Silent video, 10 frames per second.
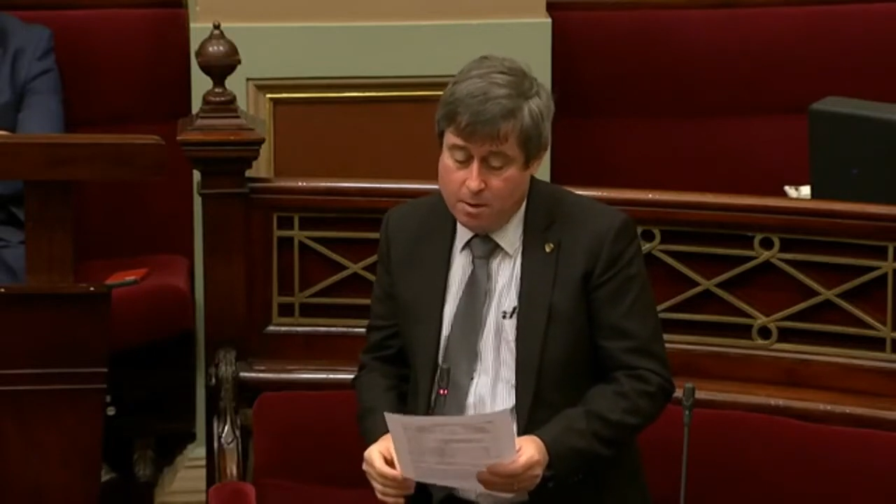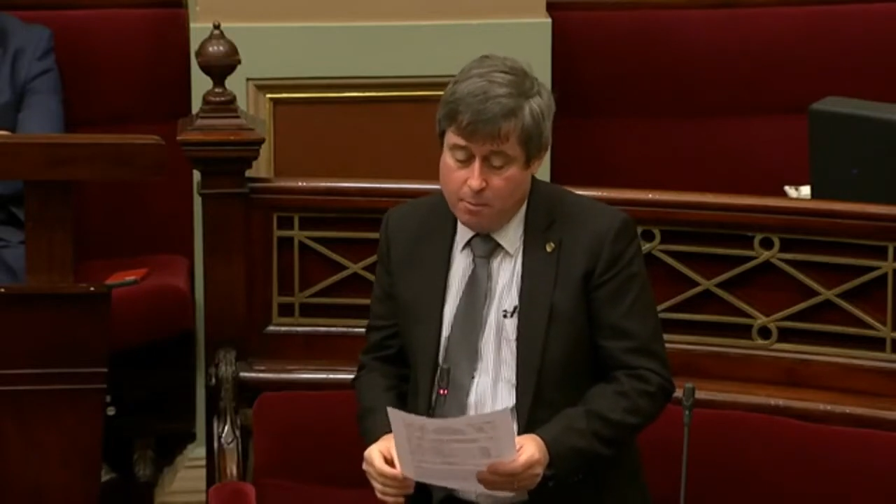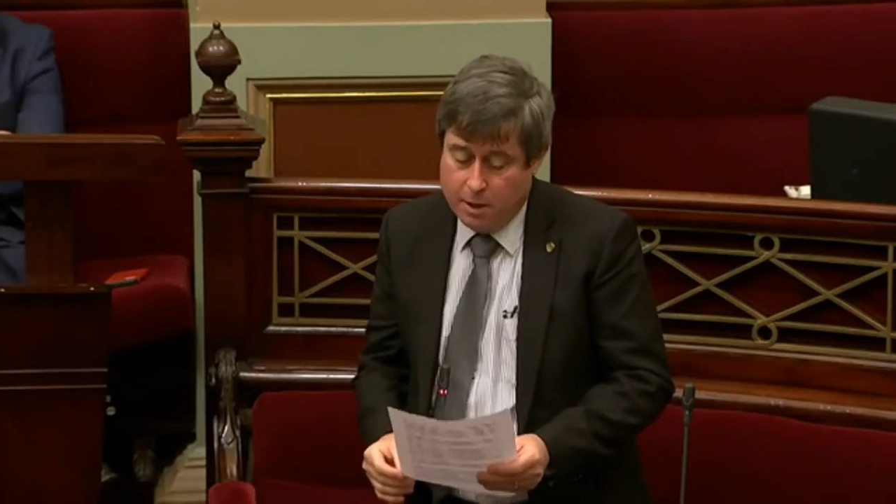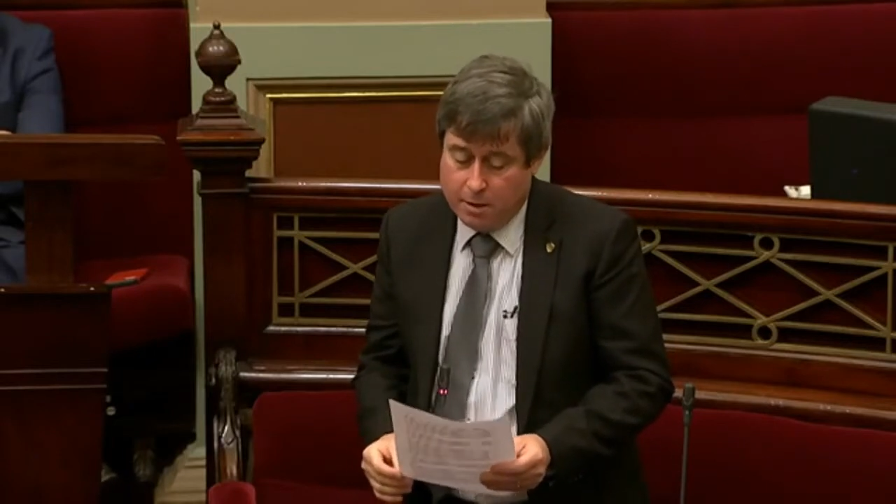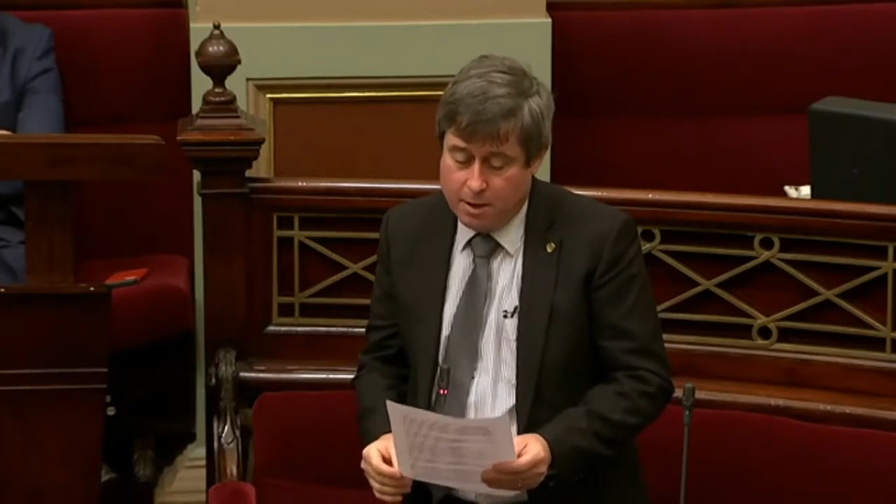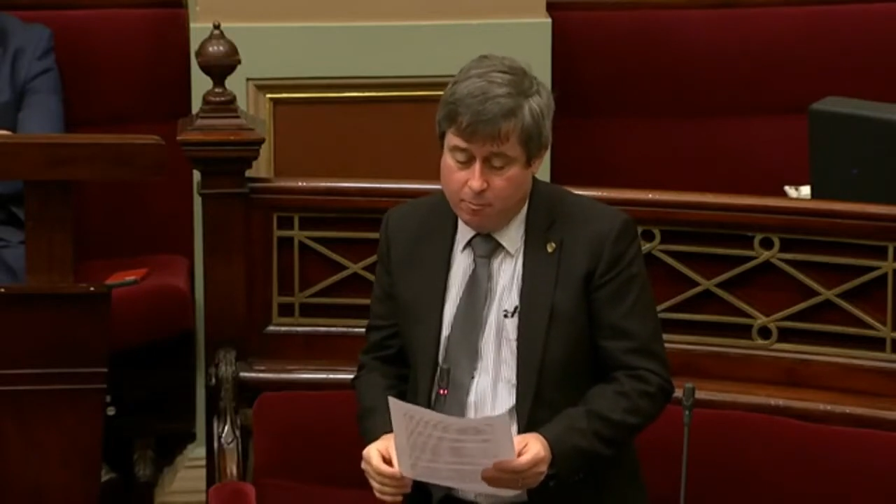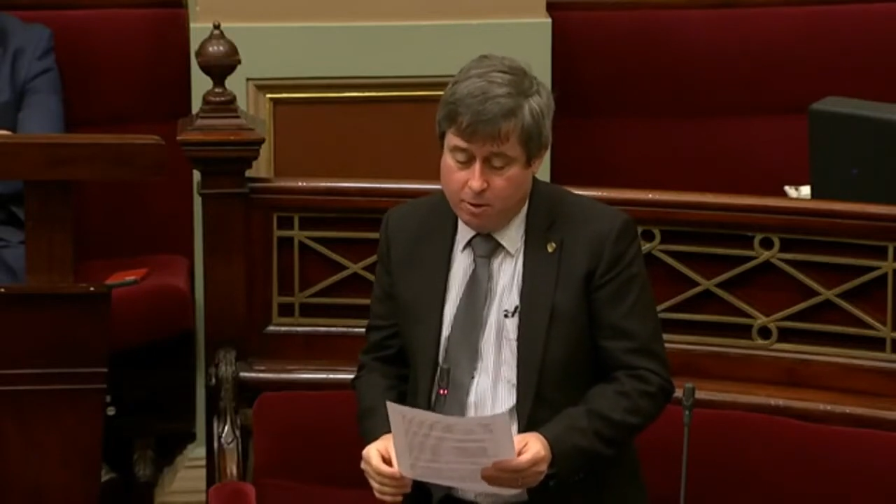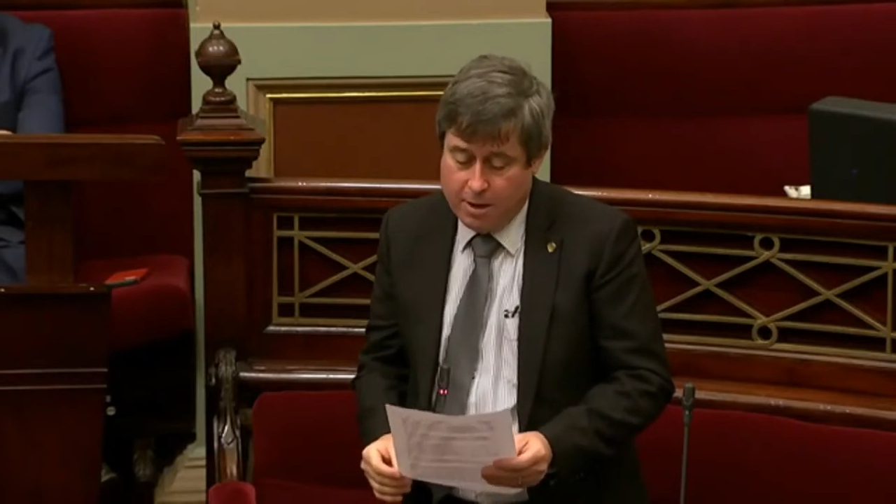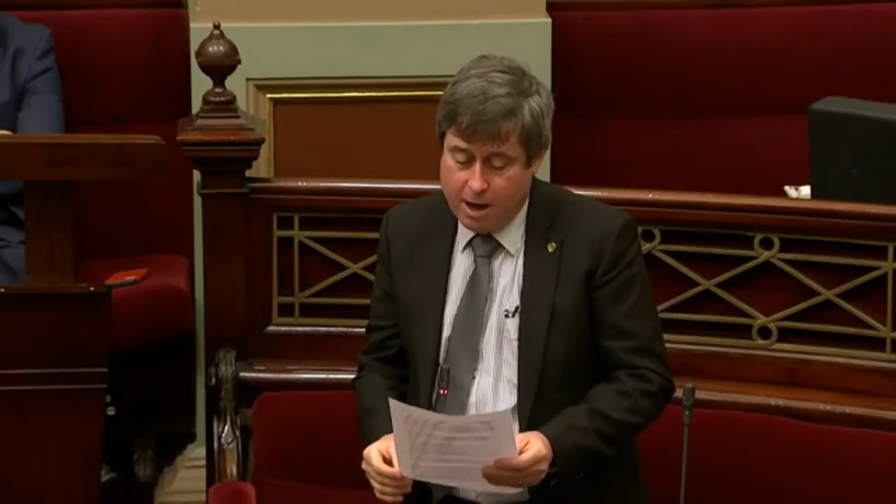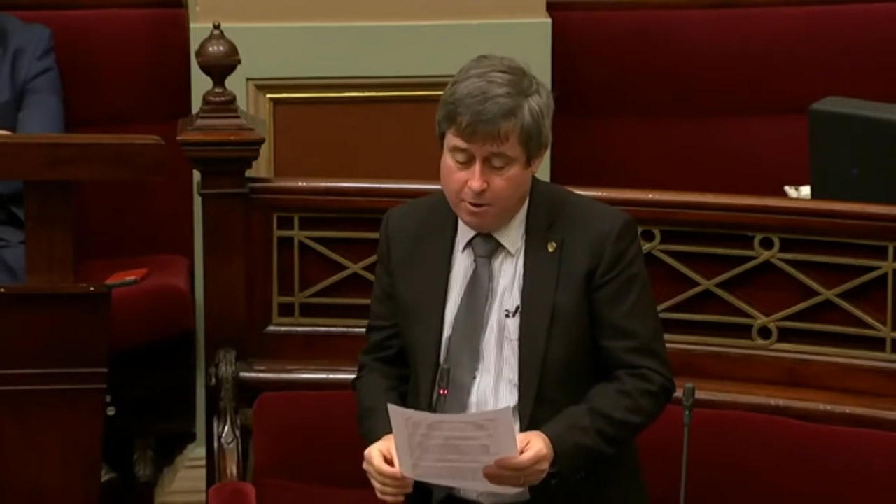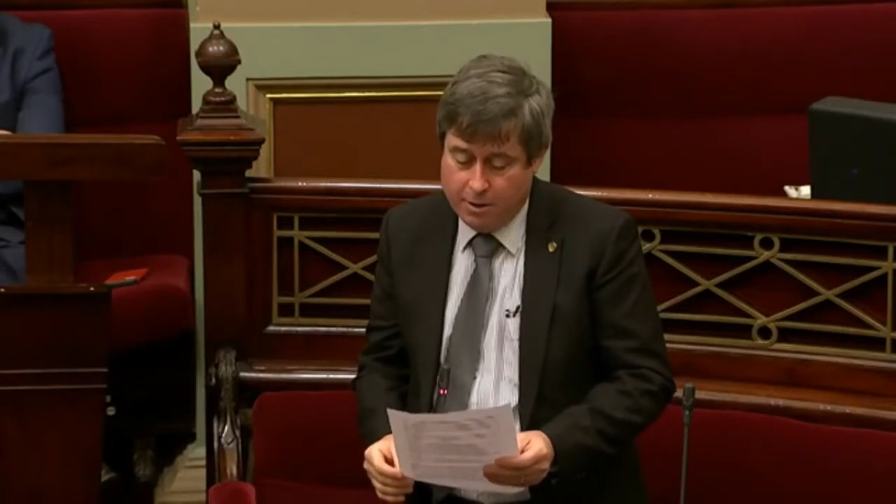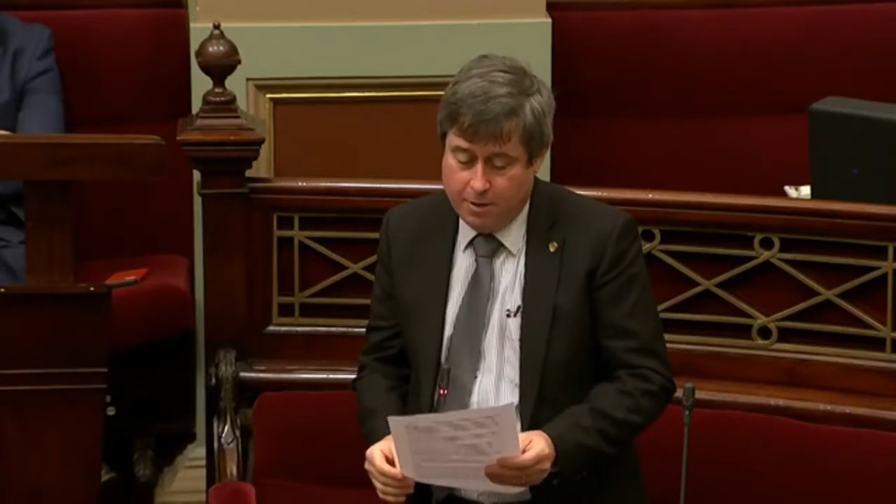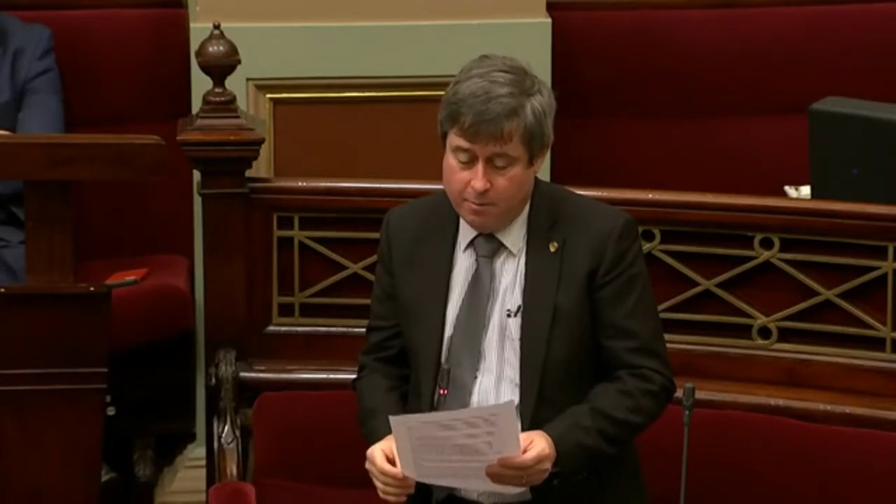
Minister, will you guarantee